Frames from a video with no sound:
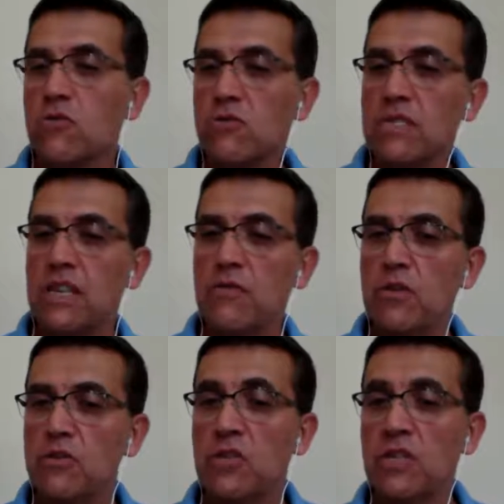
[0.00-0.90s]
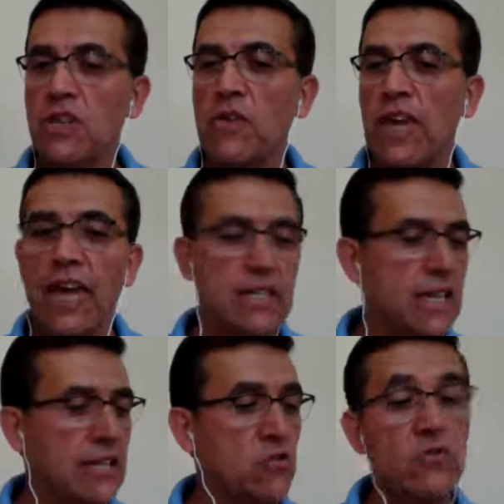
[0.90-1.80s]
to receive your certificate
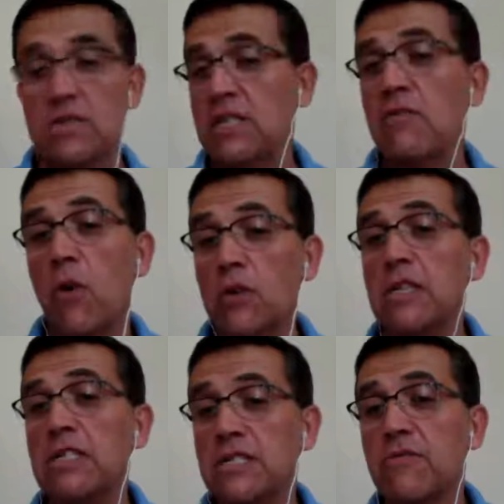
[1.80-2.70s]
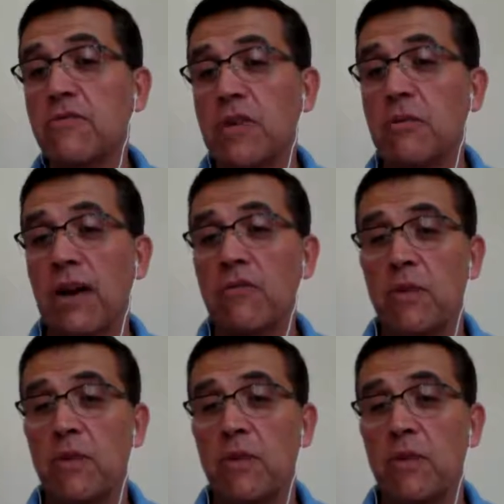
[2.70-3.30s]
and to receive all this feedback